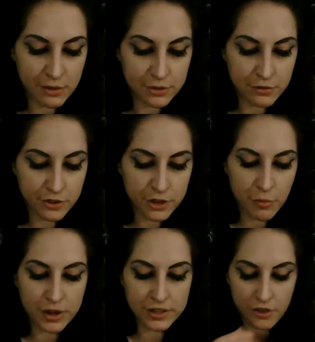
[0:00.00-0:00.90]
They're really
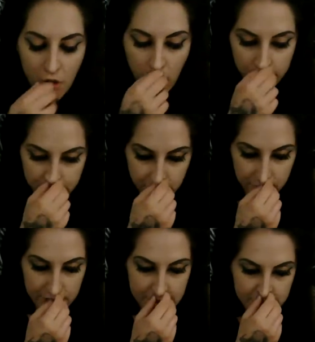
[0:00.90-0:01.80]
wanting to offer,
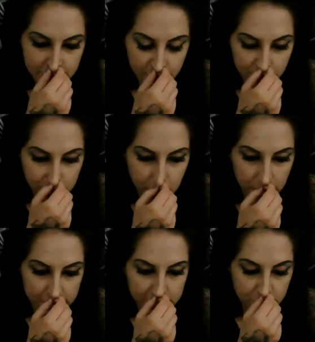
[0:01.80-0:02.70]
they're really
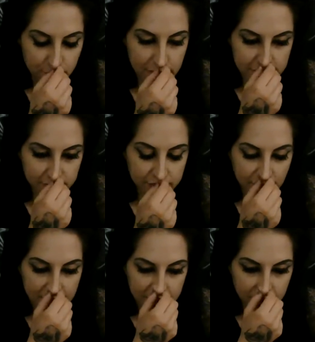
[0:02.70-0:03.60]
wanting to
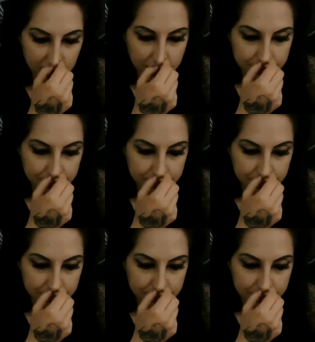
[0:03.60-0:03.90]
reconcile